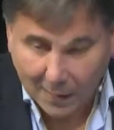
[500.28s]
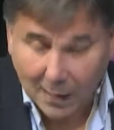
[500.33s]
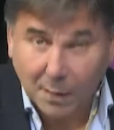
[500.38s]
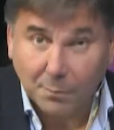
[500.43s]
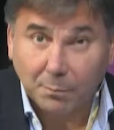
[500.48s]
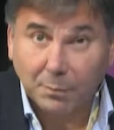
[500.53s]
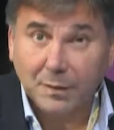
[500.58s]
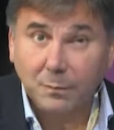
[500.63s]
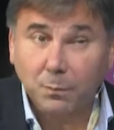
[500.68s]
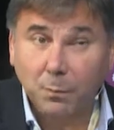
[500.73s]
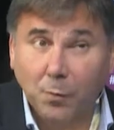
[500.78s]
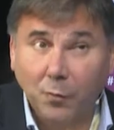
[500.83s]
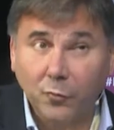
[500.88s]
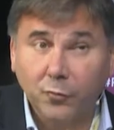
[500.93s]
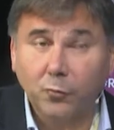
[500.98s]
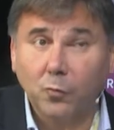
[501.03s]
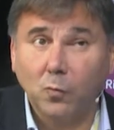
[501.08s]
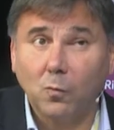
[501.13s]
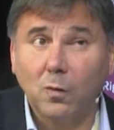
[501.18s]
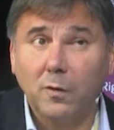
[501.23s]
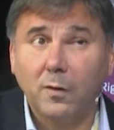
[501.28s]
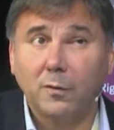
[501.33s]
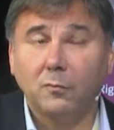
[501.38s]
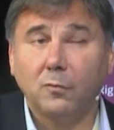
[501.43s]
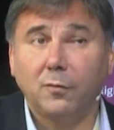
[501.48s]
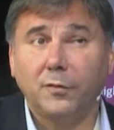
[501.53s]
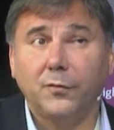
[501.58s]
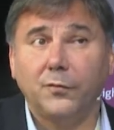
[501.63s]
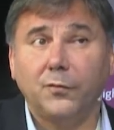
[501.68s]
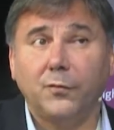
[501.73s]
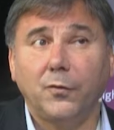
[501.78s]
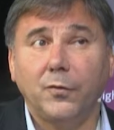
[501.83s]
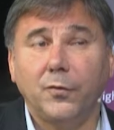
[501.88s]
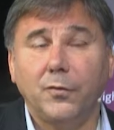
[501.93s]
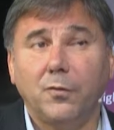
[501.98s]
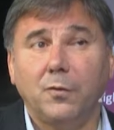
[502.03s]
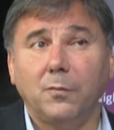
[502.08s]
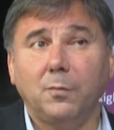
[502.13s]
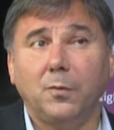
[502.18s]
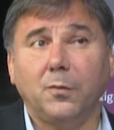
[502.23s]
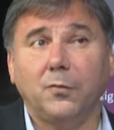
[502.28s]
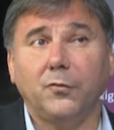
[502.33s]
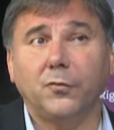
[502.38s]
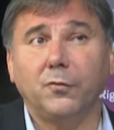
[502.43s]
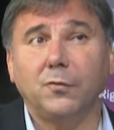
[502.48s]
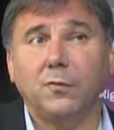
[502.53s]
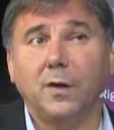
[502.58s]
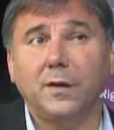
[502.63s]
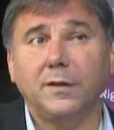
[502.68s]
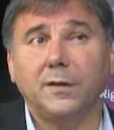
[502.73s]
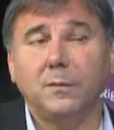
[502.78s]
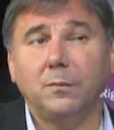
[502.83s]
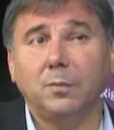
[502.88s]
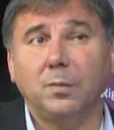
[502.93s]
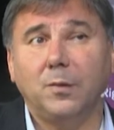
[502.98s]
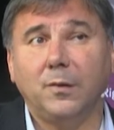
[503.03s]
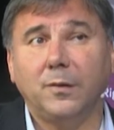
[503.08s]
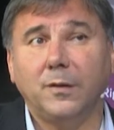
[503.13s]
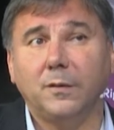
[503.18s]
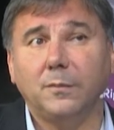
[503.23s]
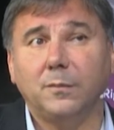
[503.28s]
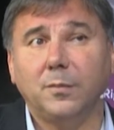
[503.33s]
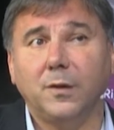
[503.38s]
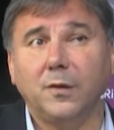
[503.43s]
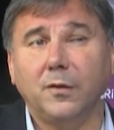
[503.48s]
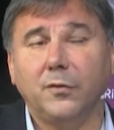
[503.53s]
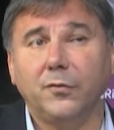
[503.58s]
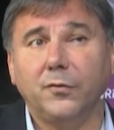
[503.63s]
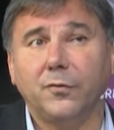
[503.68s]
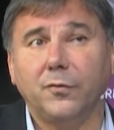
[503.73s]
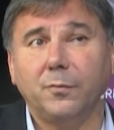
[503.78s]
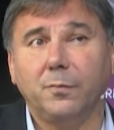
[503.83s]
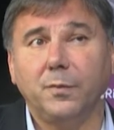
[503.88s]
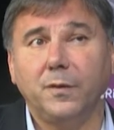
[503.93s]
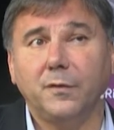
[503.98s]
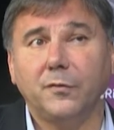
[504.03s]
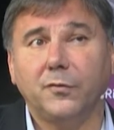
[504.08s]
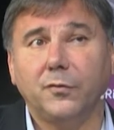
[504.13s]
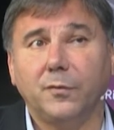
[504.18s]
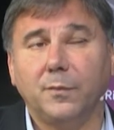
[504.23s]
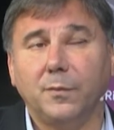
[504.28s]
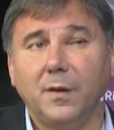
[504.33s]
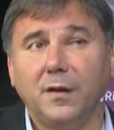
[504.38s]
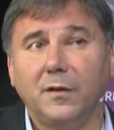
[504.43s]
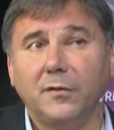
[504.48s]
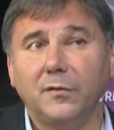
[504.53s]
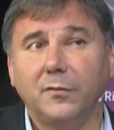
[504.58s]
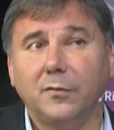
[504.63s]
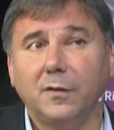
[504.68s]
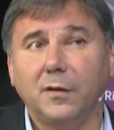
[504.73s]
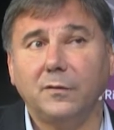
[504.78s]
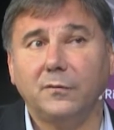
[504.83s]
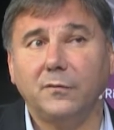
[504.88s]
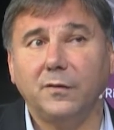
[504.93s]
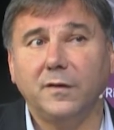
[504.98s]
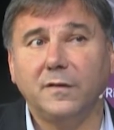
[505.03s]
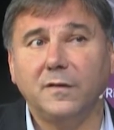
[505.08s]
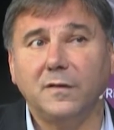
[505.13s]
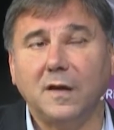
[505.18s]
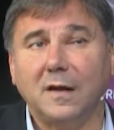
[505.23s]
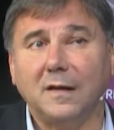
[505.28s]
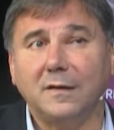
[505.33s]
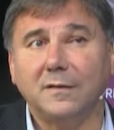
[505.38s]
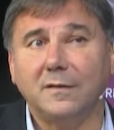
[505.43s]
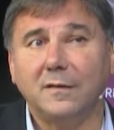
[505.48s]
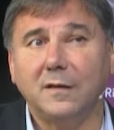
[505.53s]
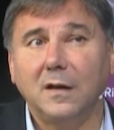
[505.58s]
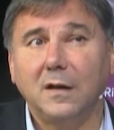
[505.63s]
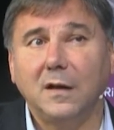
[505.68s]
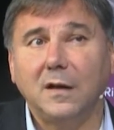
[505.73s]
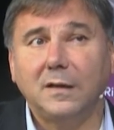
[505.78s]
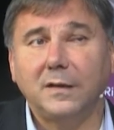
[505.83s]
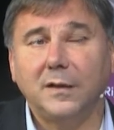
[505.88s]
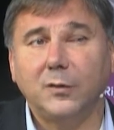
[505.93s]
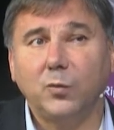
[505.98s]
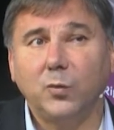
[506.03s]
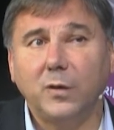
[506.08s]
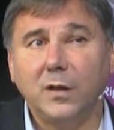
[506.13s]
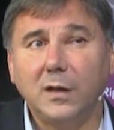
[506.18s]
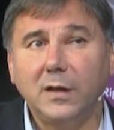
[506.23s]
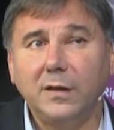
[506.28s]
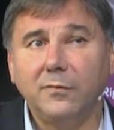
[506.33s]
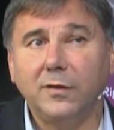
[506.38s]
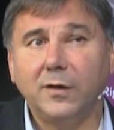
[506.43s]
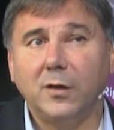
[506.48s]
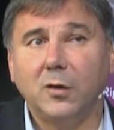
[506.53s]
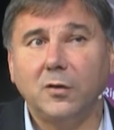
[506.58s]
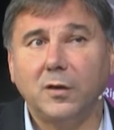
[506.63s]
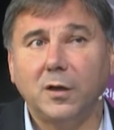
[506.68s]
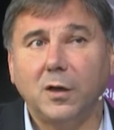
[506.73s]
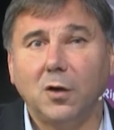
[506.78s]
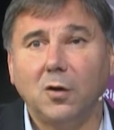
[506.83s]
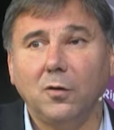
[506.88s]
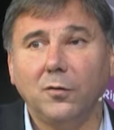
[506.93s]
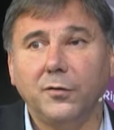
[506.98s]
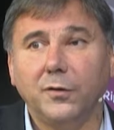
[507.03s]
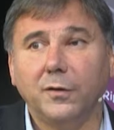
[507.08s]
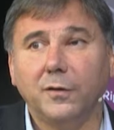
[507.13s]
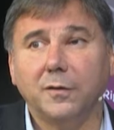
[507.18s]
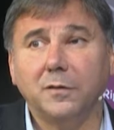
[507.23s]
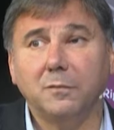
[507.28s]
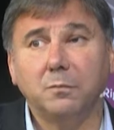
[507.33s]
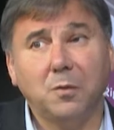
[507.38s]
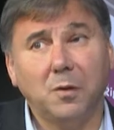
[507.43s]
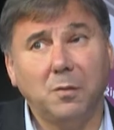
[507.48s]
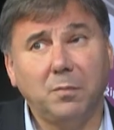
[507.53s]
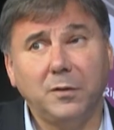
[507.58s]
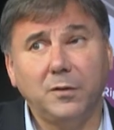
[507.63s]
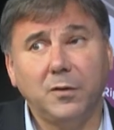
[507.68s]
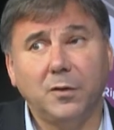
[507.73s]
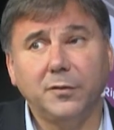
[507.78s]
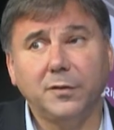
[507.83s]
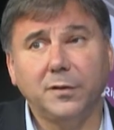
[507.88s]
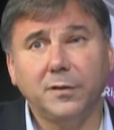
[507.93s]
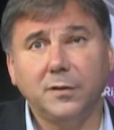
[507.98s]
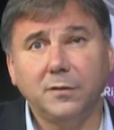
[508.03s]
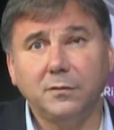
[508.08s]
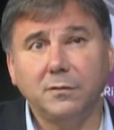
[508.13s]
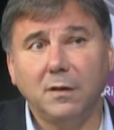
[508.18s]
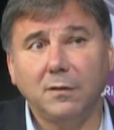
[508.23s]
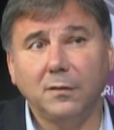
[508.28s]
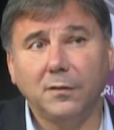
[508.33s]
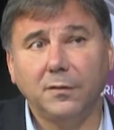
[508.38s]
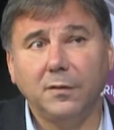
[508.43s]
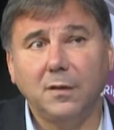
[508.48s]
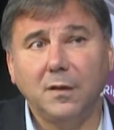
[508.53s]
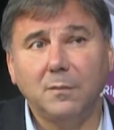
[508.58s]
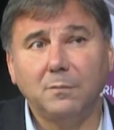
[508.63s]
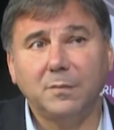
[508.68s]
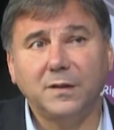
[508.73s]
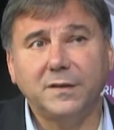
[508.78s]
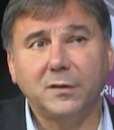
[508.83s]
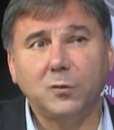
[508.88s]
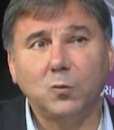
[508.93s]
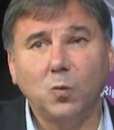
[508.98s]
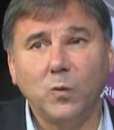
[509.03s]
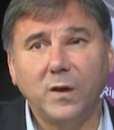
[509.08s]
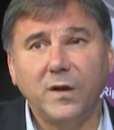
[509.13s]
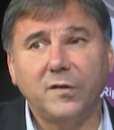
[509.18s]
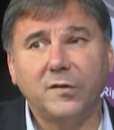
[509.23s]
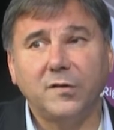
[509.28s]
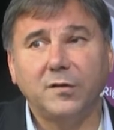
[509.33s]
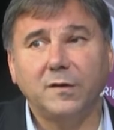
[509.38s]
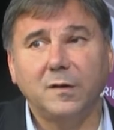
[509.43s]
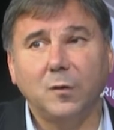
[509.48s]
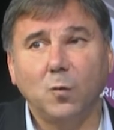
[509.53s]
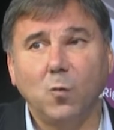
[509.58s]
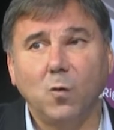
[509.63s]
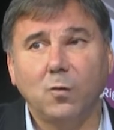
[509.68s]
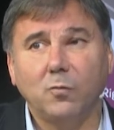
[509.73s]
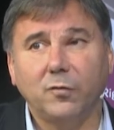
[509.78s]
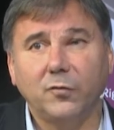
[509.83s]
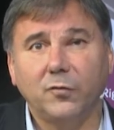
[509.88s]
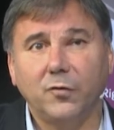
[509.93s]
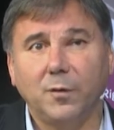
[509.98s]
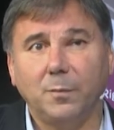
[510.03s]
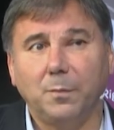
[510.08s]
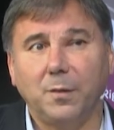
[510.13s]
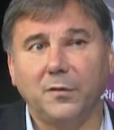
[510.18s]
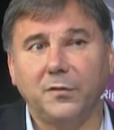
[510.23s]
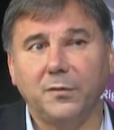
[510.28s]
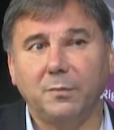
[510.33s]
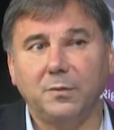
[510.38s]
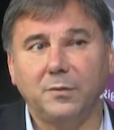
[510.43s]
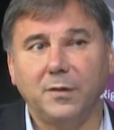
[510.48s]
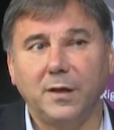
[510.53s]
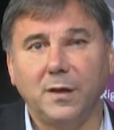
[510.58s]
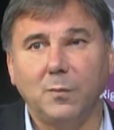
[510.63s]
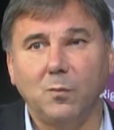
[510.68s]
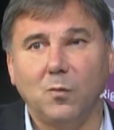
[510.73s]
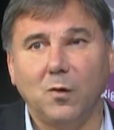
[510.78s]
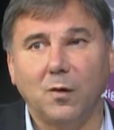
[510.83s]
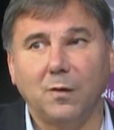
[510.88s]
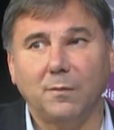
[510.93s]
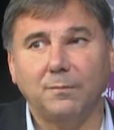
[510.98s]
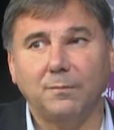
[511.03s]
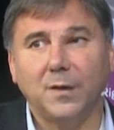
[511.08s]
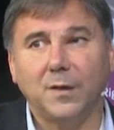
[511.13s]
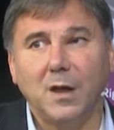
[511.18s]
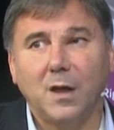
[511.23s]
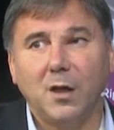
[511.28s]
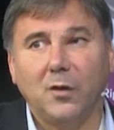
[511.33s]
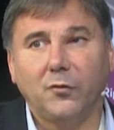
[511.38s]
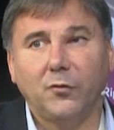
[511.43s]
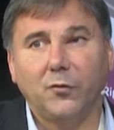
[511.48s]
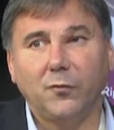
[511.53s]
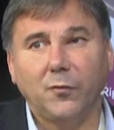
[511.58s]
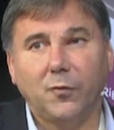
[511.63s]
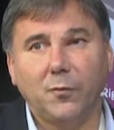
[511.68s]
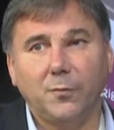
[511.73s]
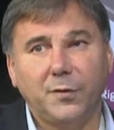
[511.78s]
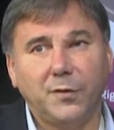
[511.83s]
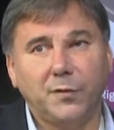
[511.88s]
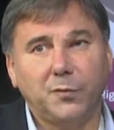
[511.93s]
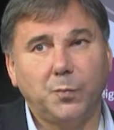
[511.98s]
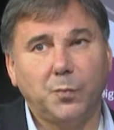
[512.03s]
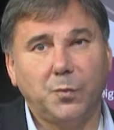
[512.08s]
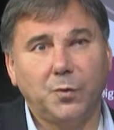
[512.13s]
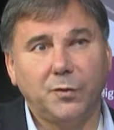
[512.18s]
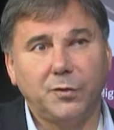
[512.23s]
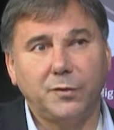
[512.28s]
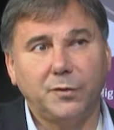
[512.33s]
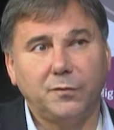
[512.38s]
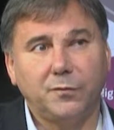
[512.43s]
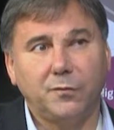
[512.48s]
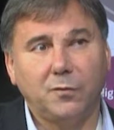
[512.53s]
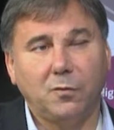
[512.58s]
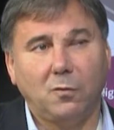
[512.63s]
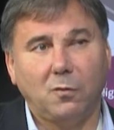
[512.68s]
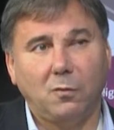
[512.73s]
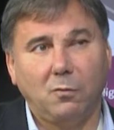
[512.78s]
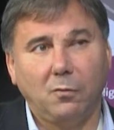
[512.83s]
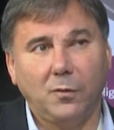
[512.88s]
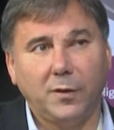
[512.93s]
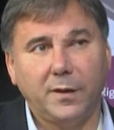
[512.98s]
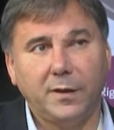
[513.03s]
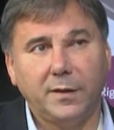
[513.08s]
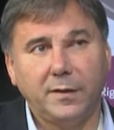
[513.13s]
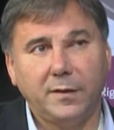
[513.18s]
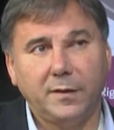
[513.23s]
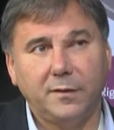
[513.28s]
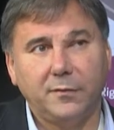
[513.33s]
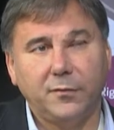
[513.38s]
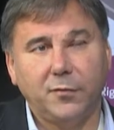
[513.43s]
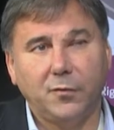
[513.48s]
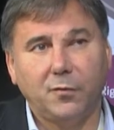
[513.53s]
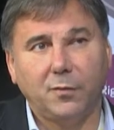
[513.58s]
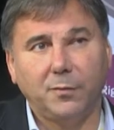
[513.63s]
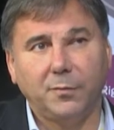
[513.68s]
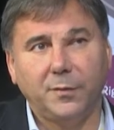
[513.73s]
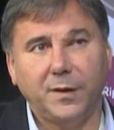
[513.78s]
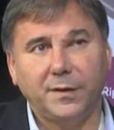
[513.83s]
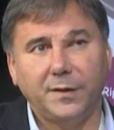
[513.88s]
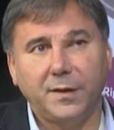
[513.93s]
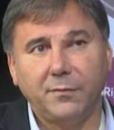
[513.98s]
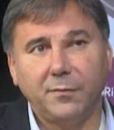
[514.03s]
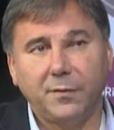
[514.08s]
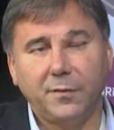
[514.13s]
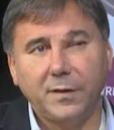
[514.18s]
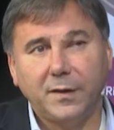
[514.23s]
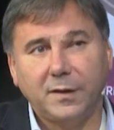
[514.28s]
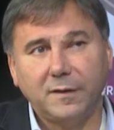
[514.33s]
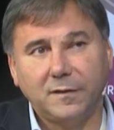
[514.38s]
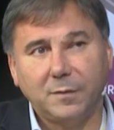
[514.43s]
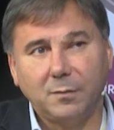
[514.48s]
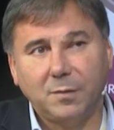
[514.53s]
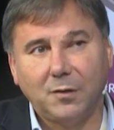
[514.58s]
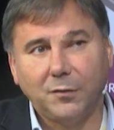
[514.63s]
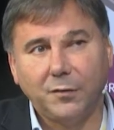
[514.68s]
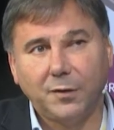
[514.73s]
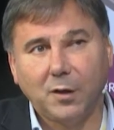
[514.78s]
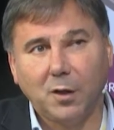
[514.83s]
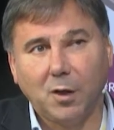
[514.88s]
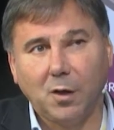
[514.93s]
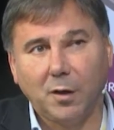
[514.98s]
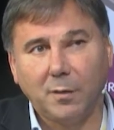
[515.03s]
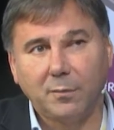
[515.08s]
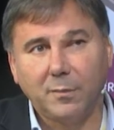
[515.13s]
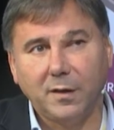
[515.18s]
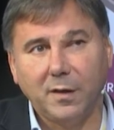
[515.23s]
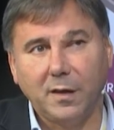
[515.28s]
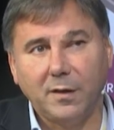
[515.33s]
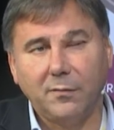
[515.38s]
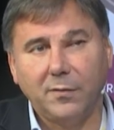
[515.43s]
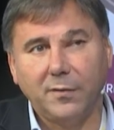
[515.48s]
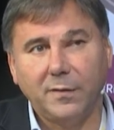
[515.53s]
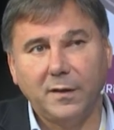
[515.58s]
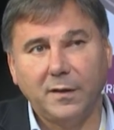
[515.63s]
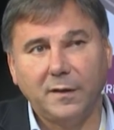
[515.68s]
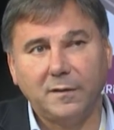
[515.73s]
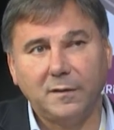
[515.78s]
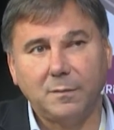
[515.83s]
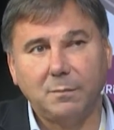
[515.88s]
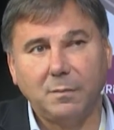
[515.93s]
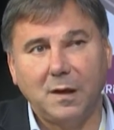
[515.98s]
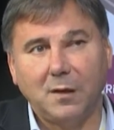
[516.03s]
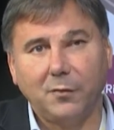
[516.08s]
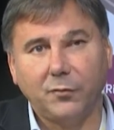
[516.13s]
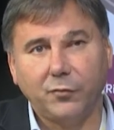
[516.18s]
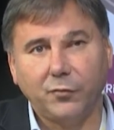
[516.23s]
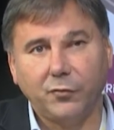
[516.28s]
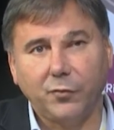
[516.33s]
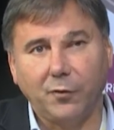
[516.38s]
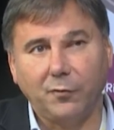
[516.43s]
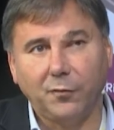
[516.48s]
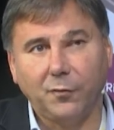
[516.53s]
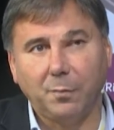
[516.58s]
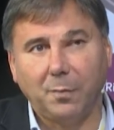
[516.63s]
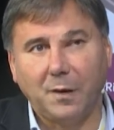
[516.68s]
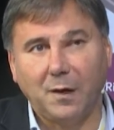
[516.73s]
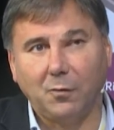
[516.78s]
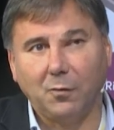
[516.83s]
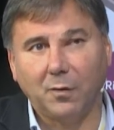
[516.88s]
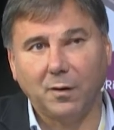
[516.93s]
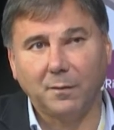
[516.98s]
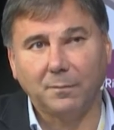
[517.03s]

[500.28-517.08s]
But post-war was for Europe also quite important, because Europeans, we managed to convince us that we are living on a continent, probably not in the world, but in which the war was not possible anymore. So from this point of view, all the idea of Europe that everything is about economy, everything is about soft power,